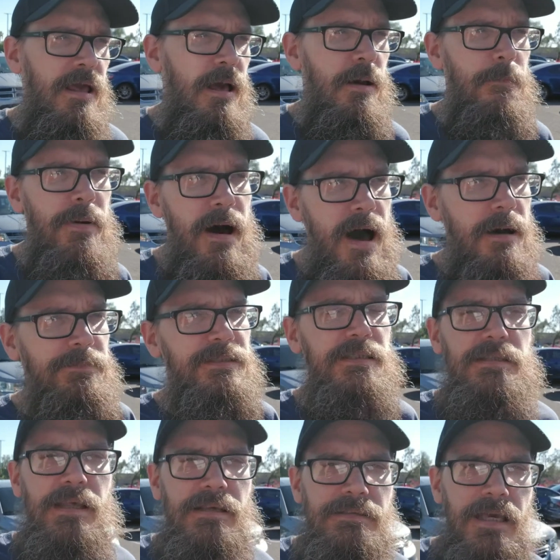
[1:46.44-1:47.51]
pops and
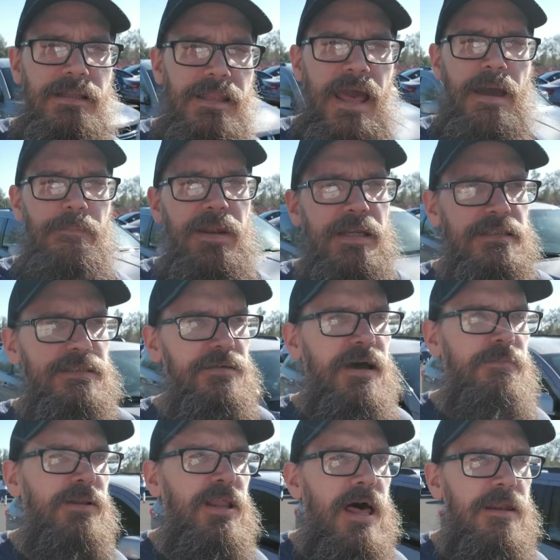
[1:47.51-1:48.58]
things like that, but I still have a
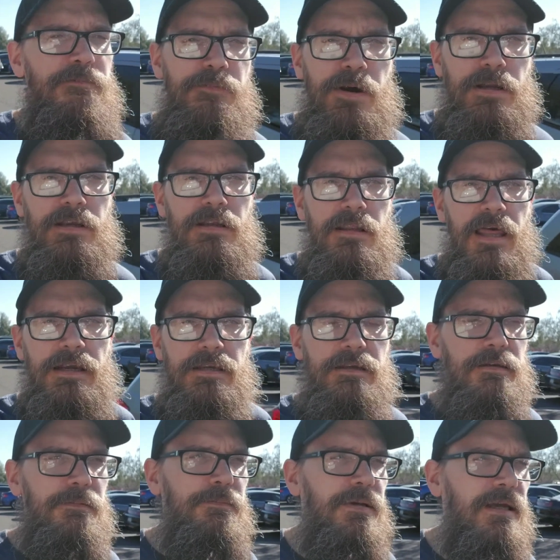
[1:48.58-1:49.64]
lot of fun collecting
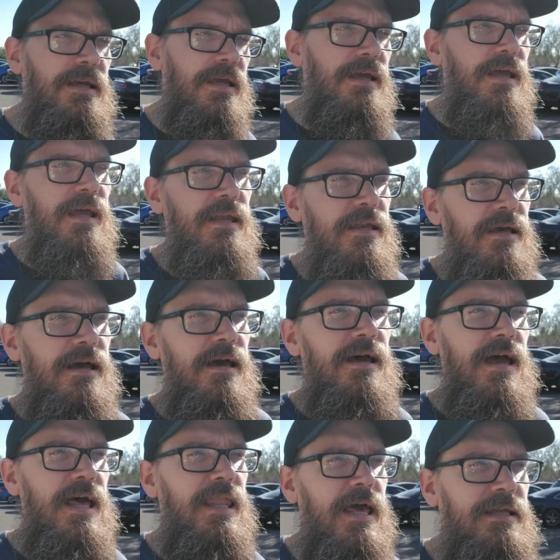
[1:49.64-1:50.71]
them, and
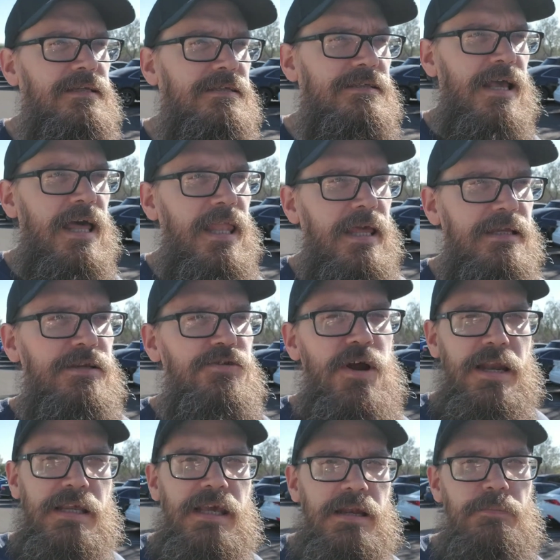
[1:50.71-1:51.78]
I like to try
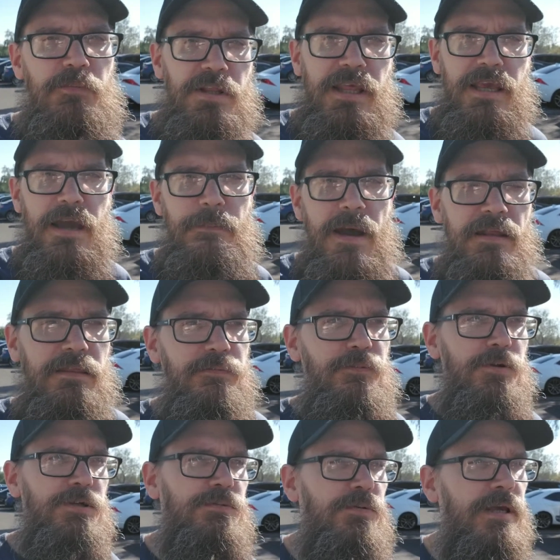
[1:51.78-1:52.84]
to get them when they come out the
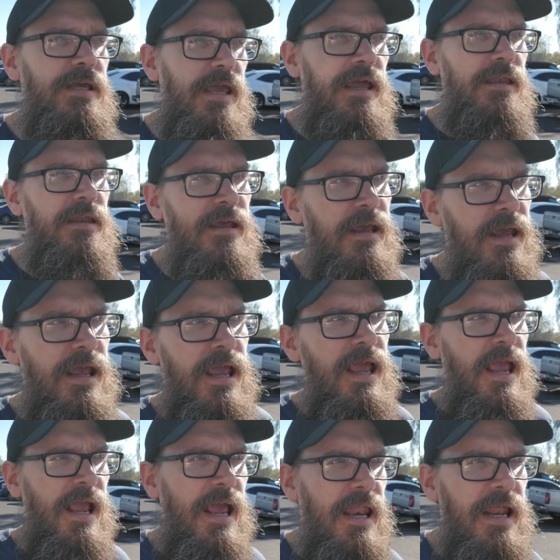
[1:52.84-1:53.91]
first weekend.
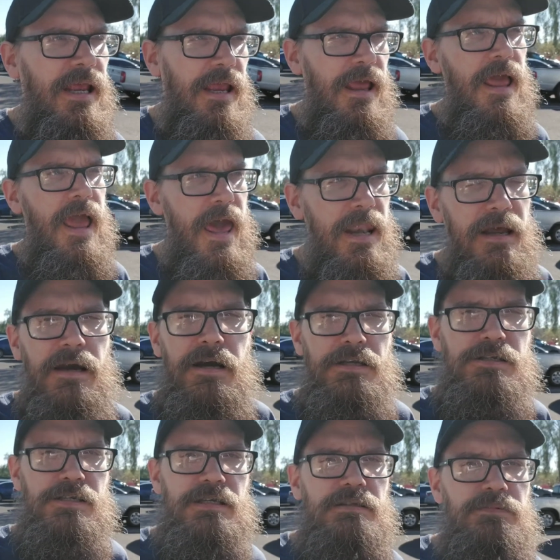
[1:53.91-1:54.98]
And I had a
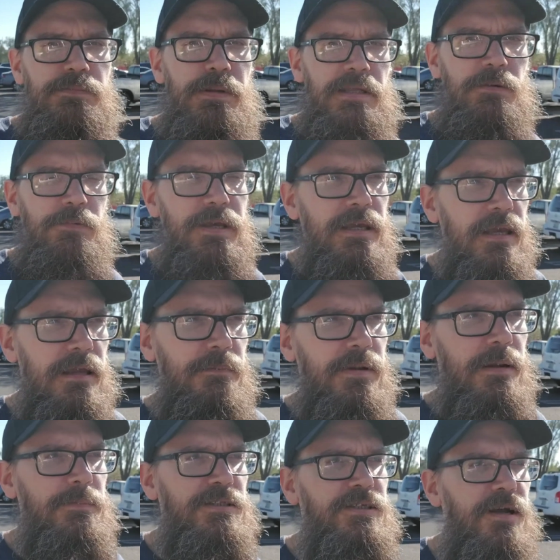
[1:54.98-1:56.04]
hunch this would be the weekend, but
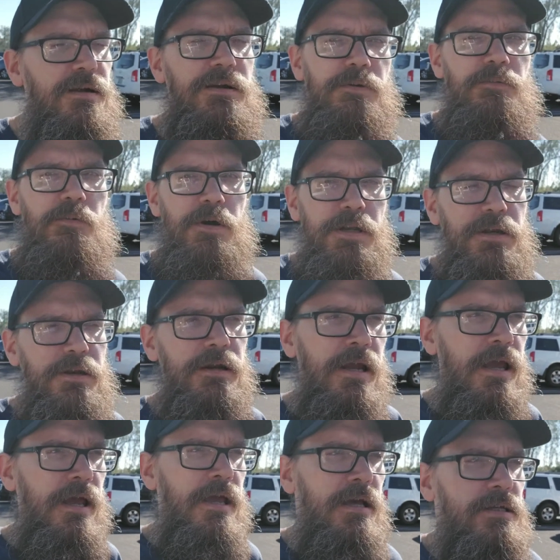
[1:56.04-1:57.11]
I'm starting to wonder.
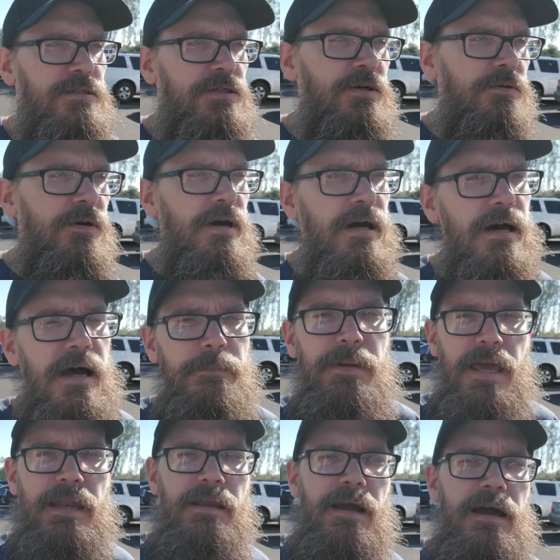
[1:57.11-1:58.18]
So I'm
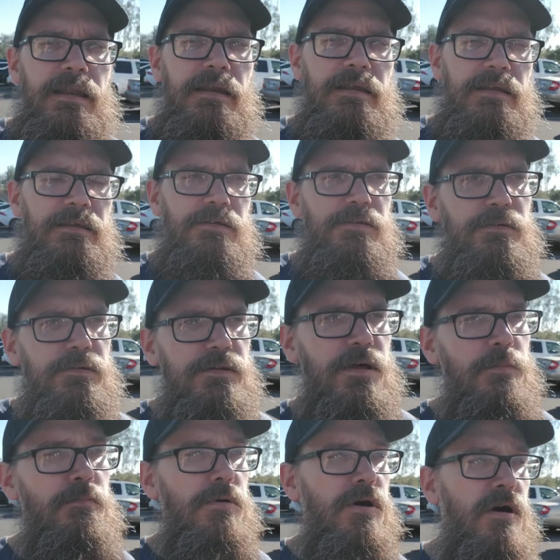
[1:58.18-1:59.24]
heading on into the
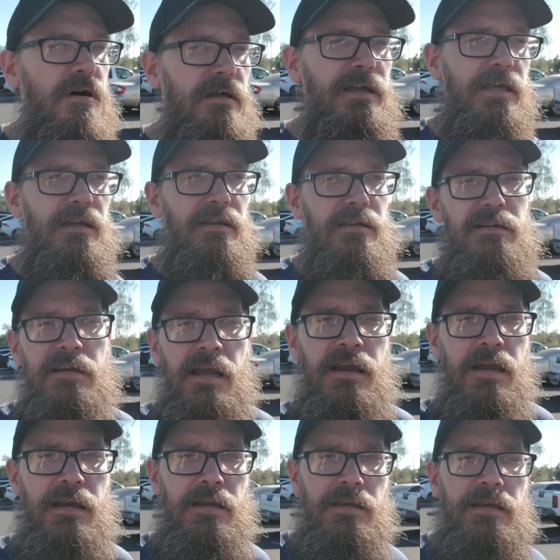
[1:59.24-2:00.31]
mall here.
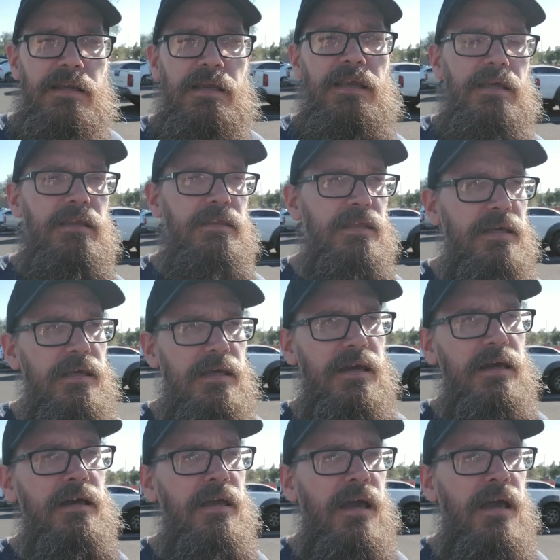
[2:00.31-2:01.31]
Gonna hit the